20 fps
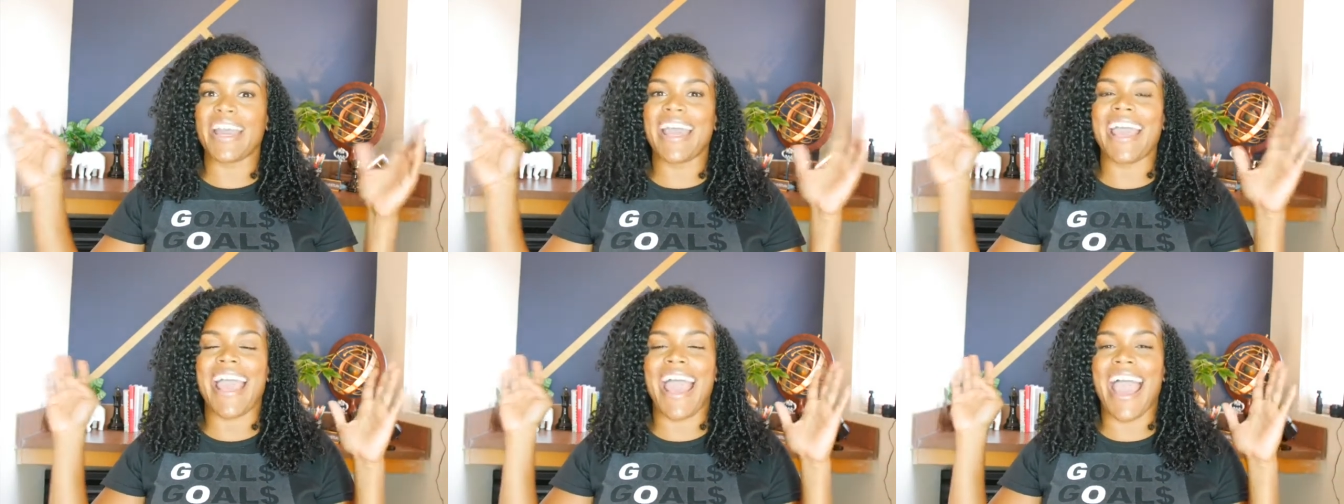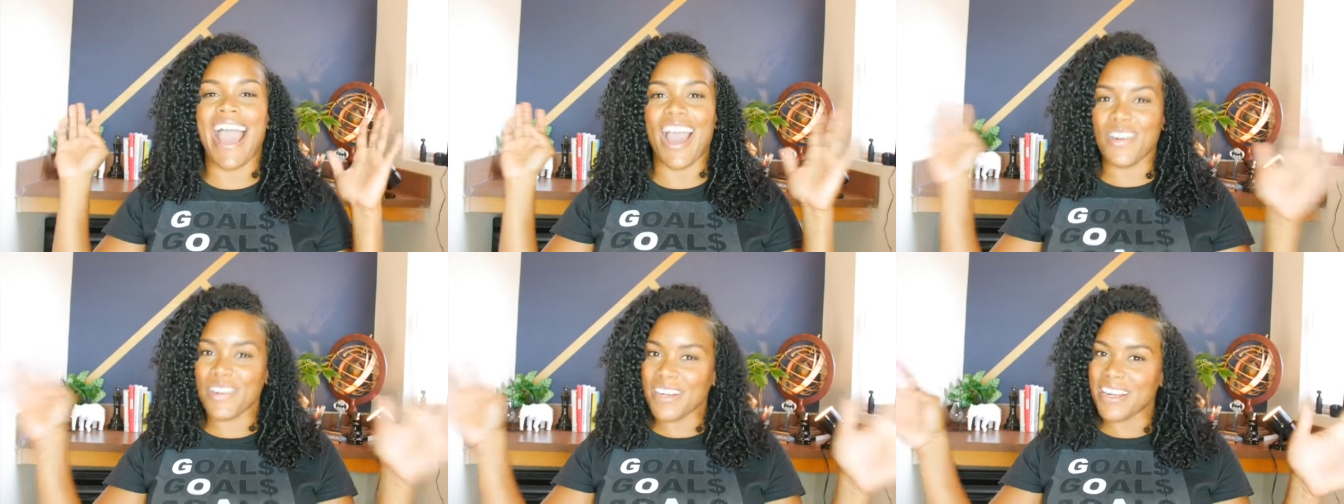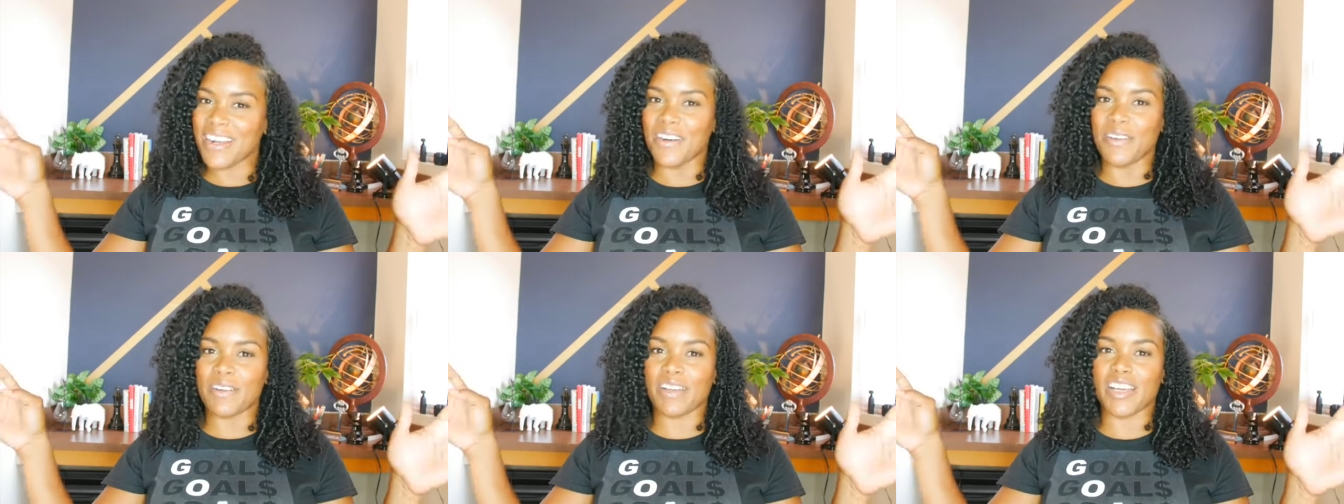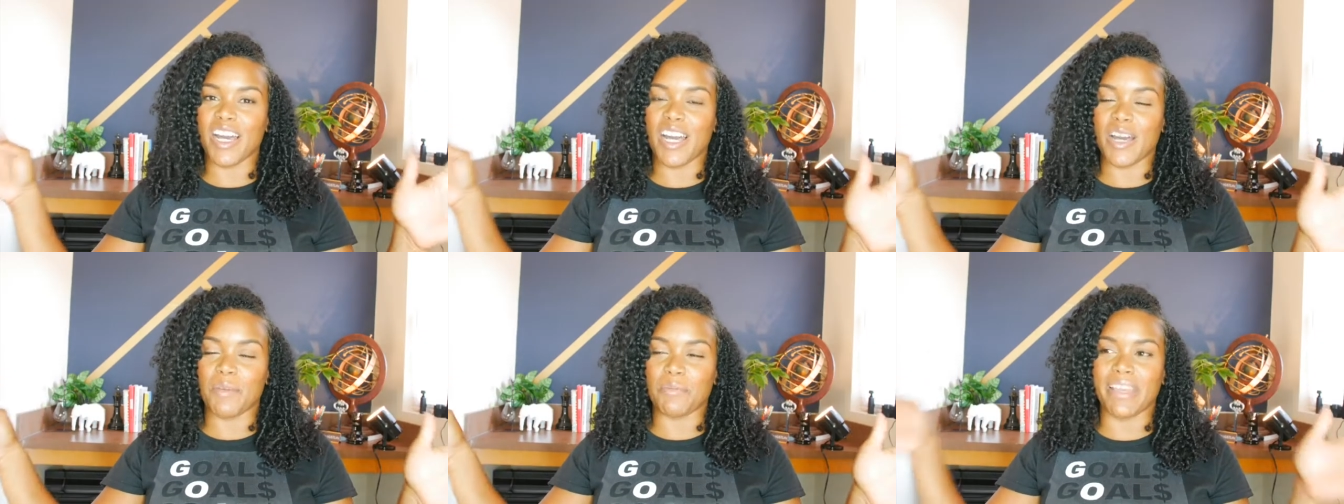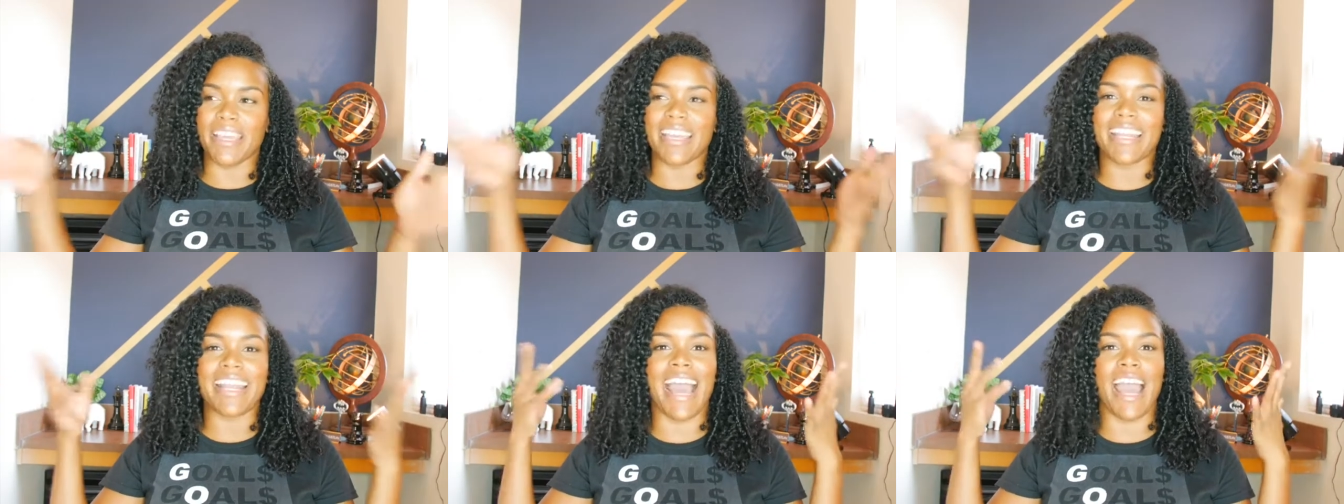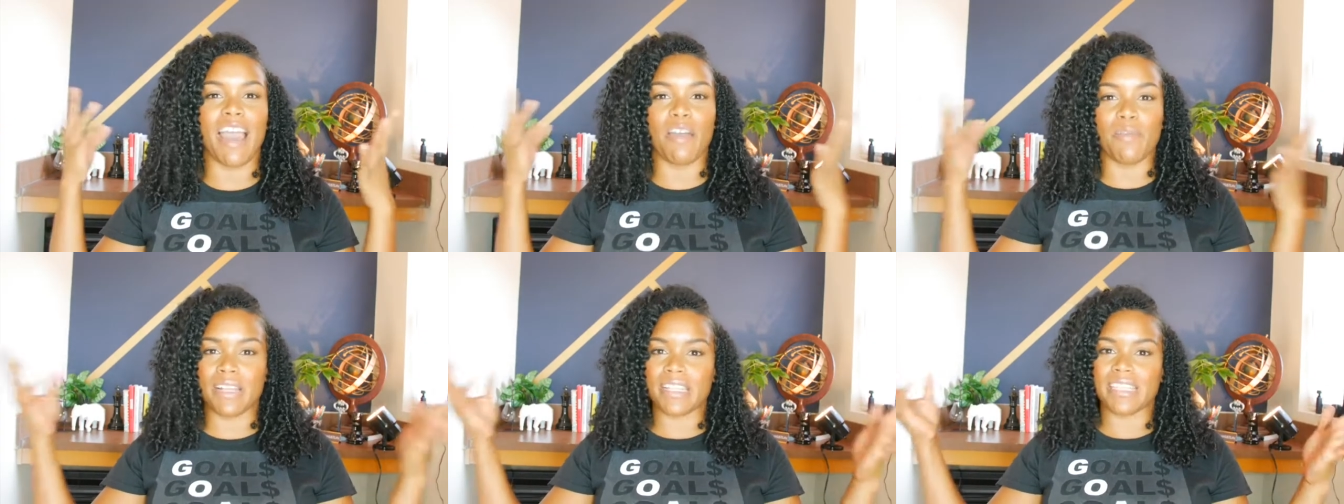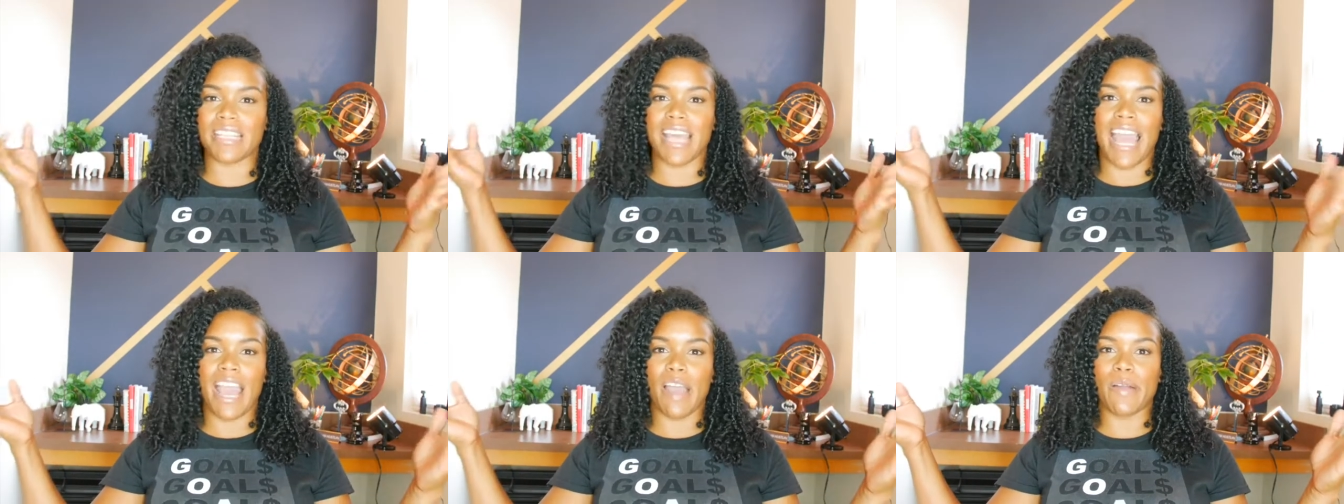Howard Homecoming, I went
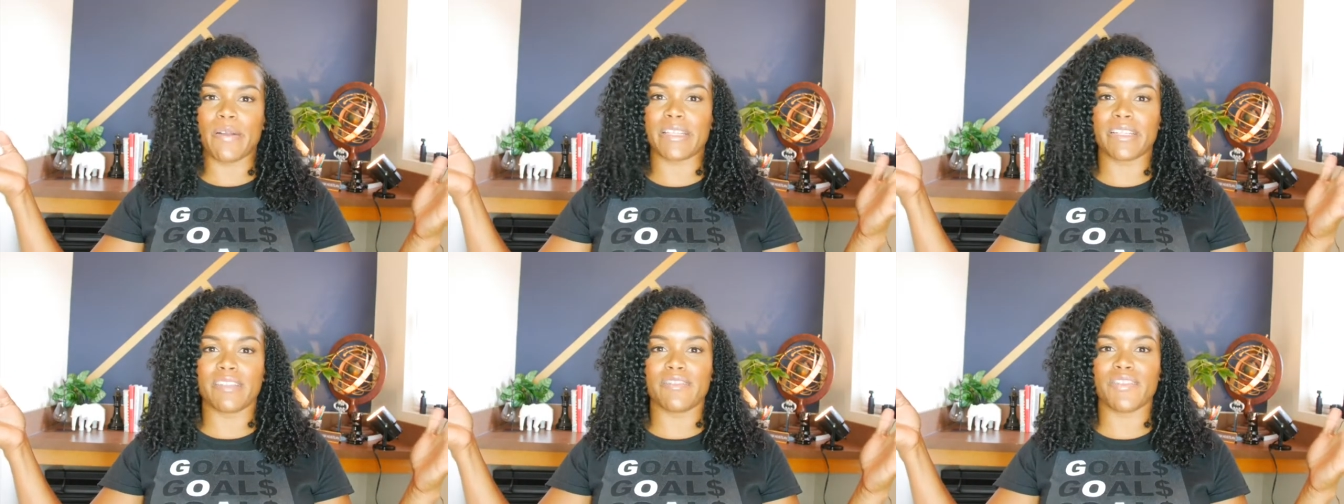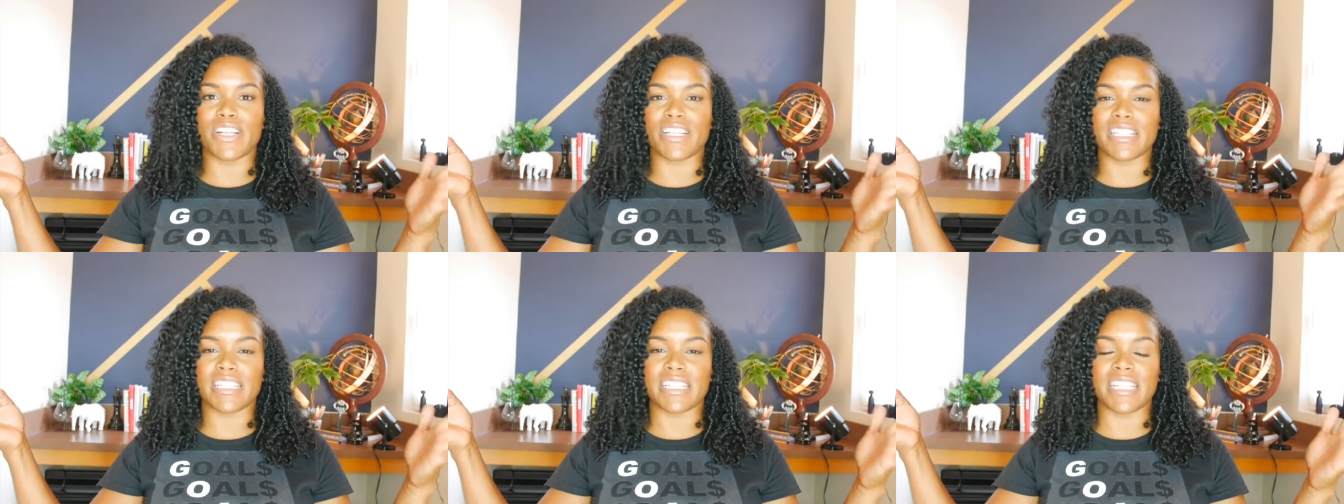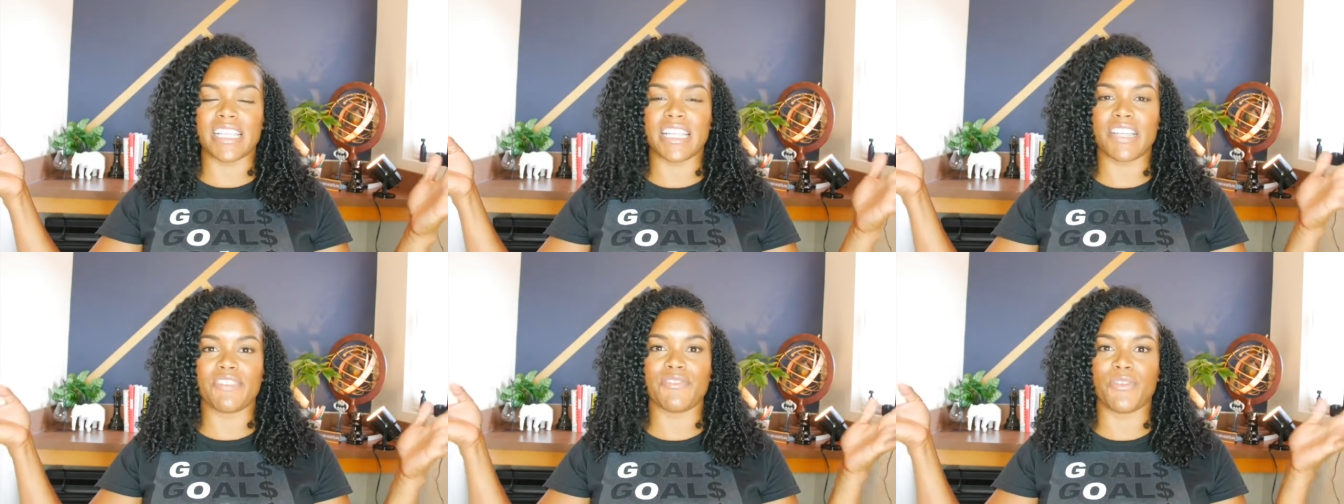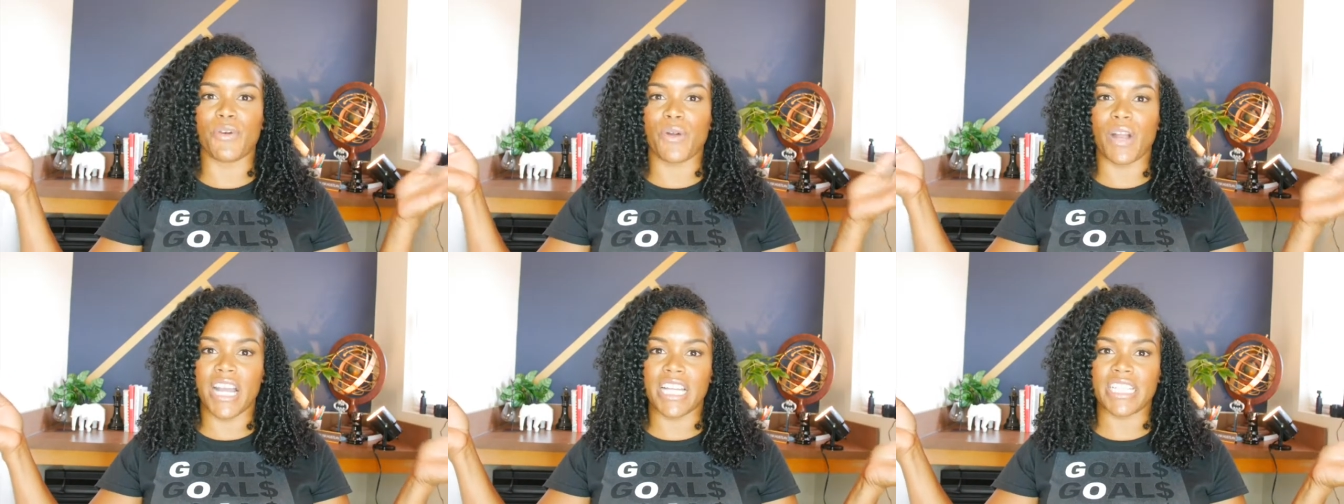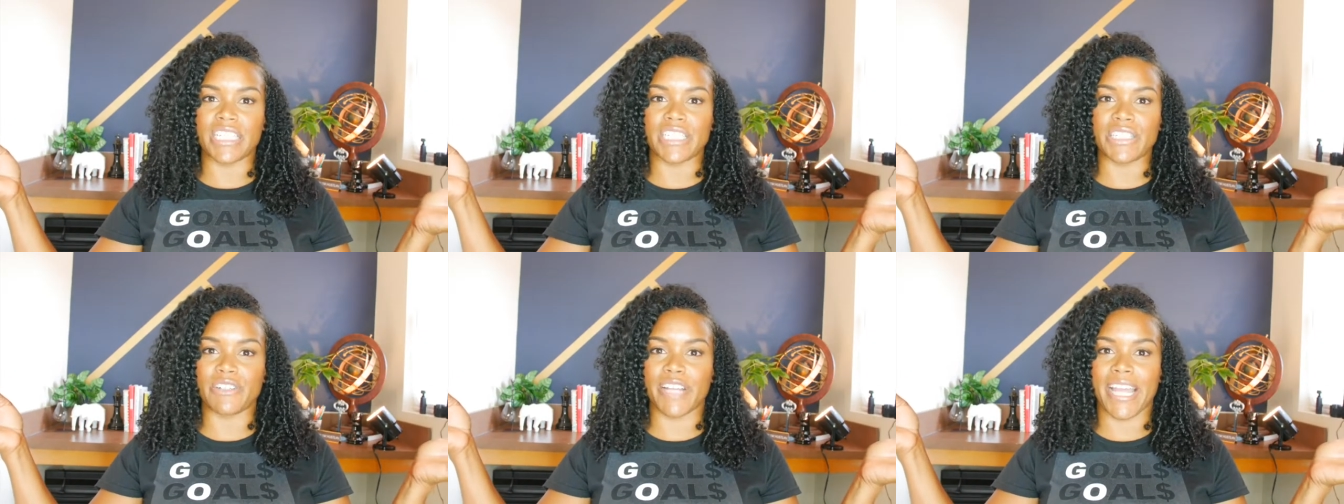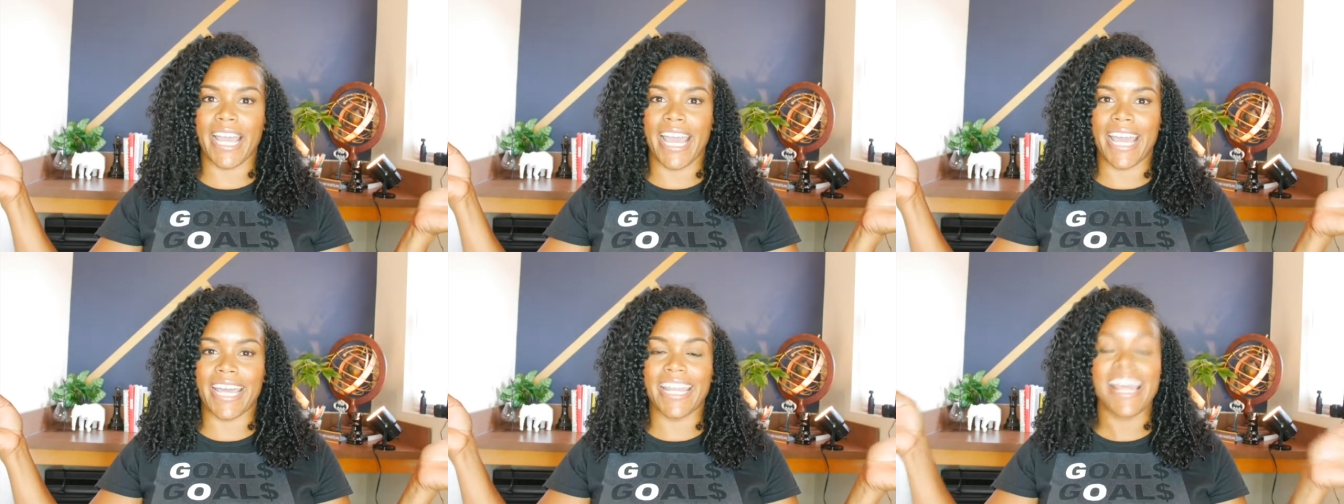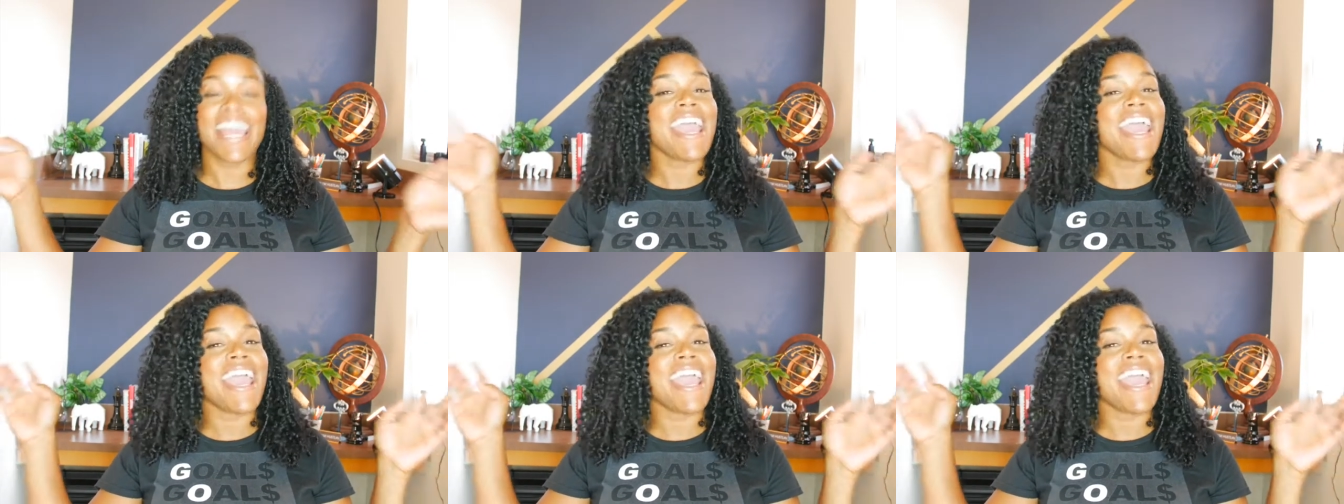to Howard University for undergrad